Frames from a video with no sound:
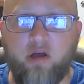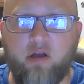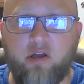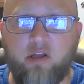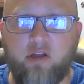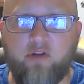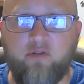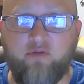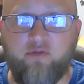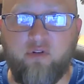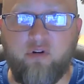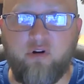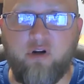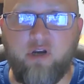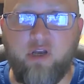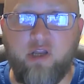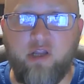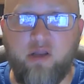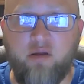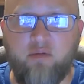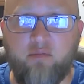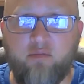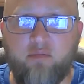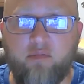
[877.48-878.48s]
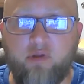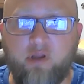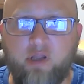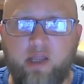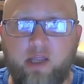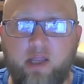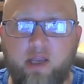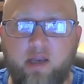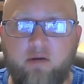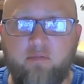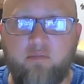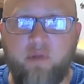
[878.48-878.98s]
Convert him
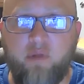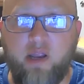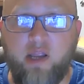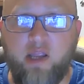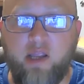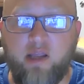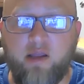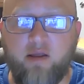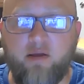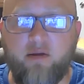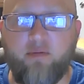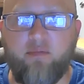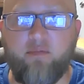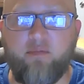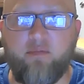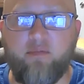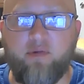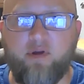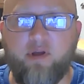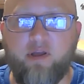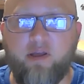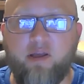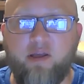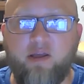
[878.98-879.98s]
and make him